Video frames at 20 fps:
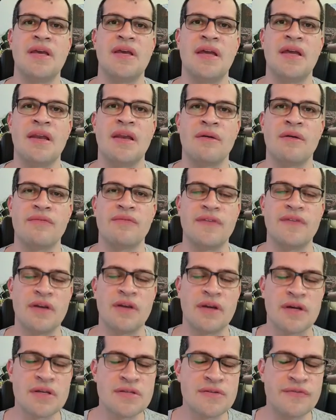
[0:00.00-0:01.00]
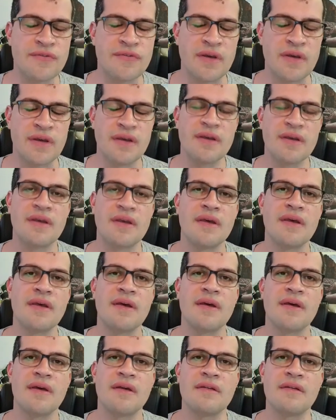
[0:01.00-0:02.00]
in our philosophy,
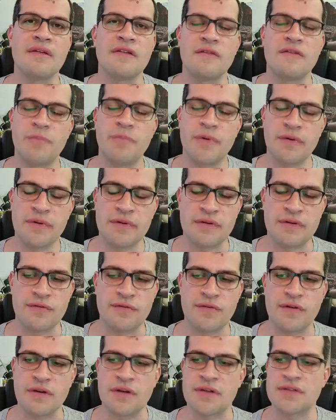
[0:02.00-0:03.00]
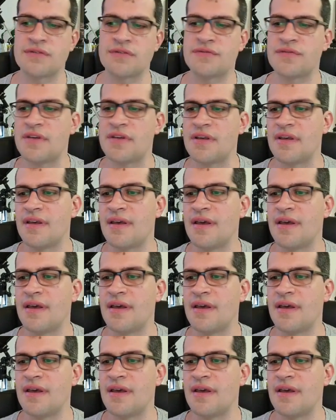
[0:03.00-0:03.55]
the Spiritist philosophy,